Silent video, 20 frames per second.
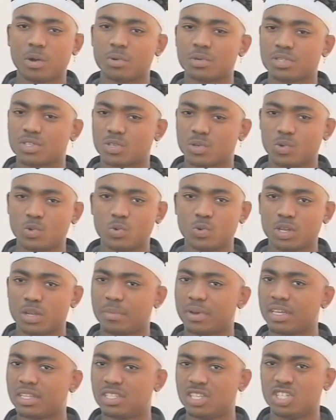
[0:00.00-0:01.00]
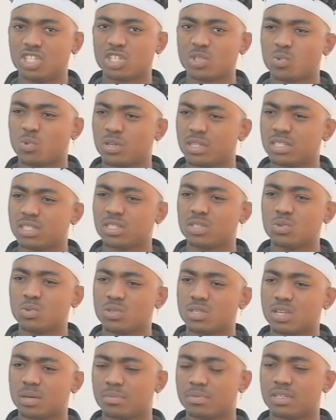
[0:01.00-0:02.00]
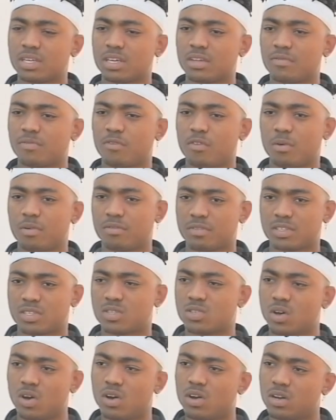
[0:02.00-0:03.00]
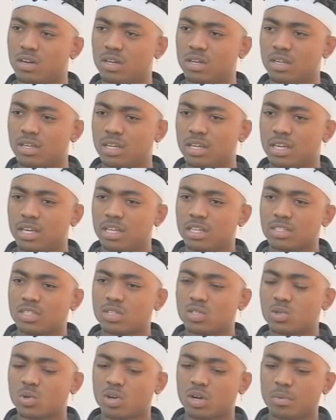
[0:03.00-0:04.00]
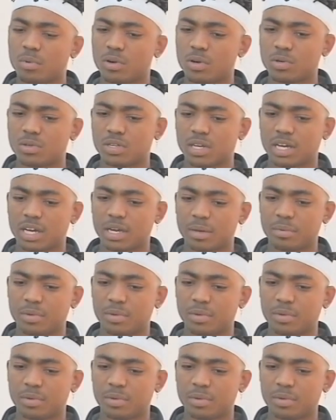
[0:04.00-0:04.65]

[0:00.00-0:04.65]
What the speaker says: our school and my teachers wanted to do something in form of a song to talk about,